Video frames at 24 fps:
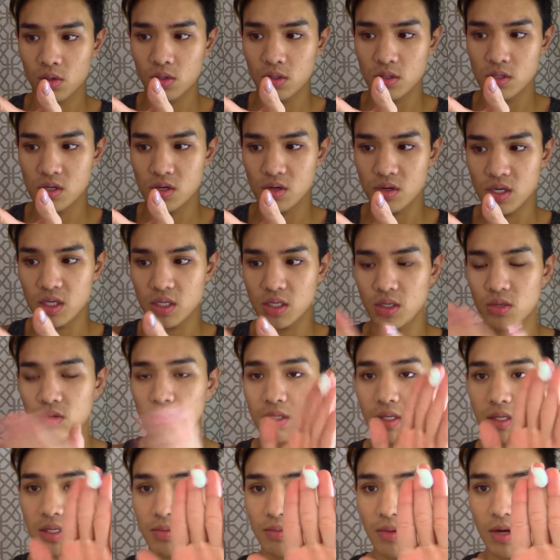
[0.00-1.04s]
You don't need to use
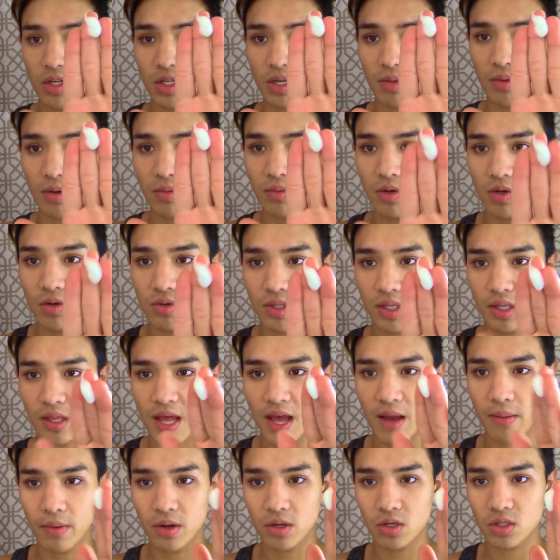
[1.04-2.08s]
this much. I'm going to be using
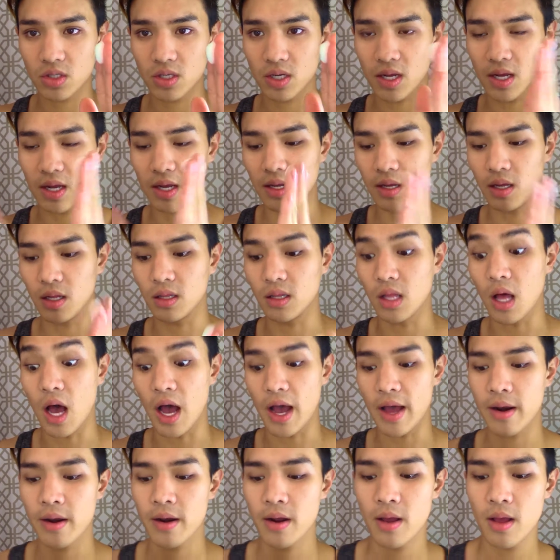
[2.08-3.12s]
that much today, a
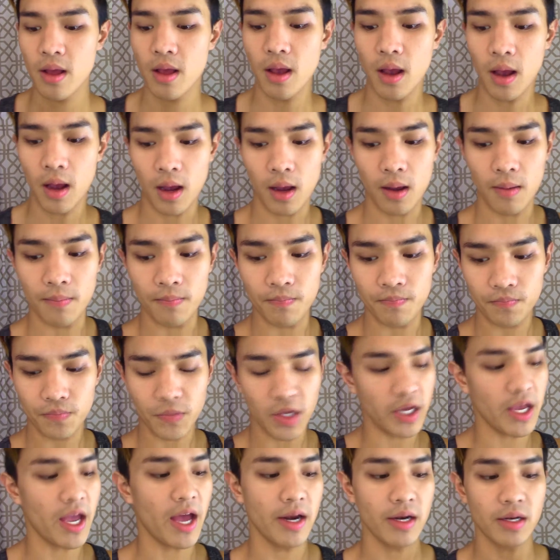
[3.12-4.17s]
lot.
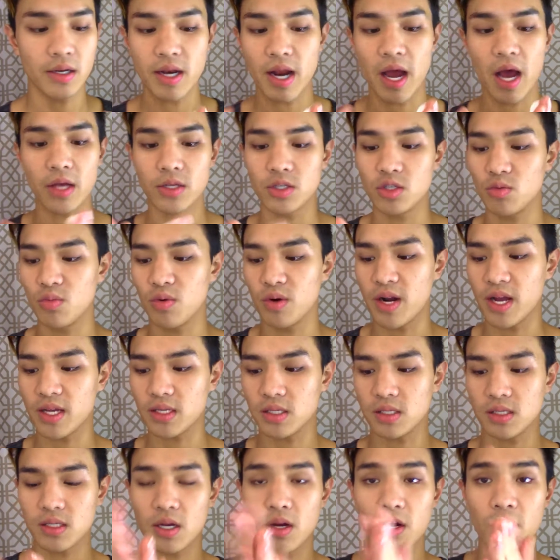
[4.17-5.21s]
Again, not super
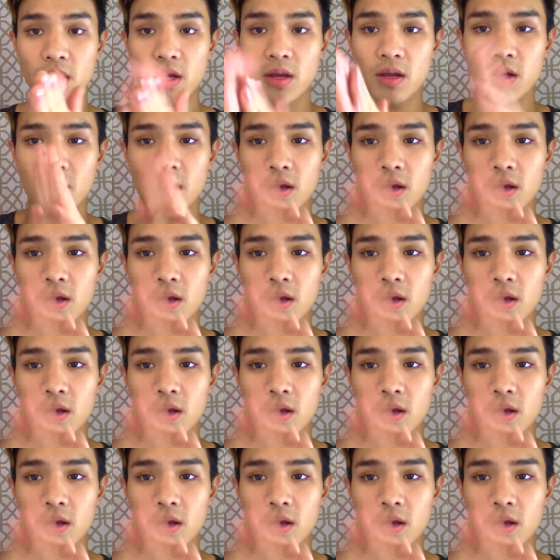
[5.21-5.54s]
necessary.